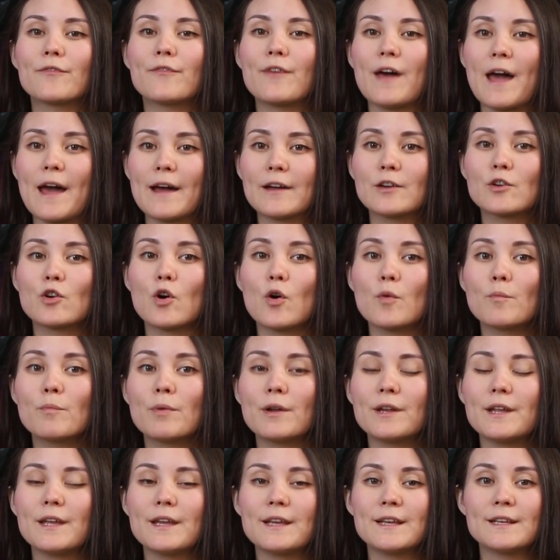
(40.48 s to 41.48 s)
at FAANG
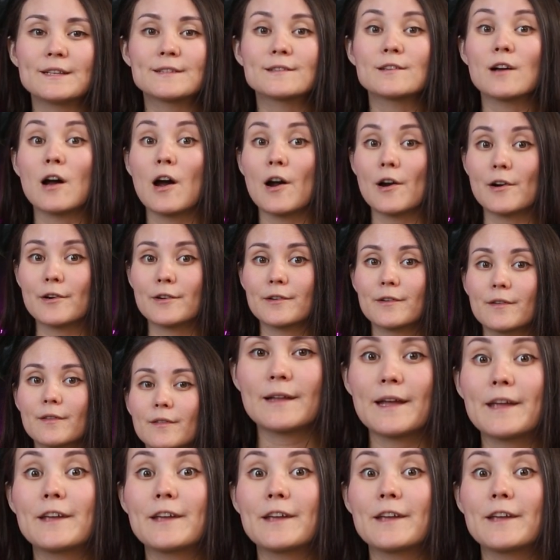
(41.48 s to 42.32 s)
company is hard.